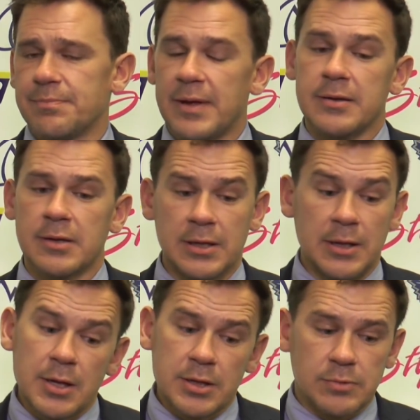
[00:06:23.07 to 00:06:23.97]
But
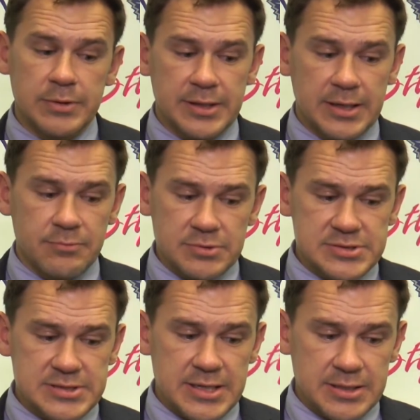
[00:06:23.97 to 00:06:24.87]
the one thing I will
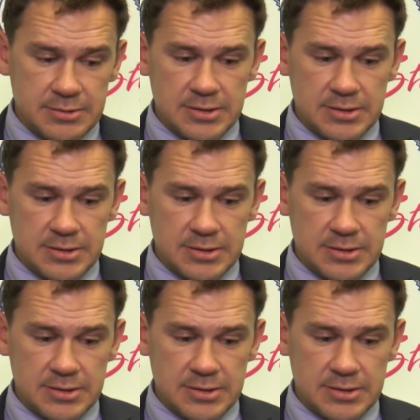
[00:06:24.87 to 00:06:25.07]
say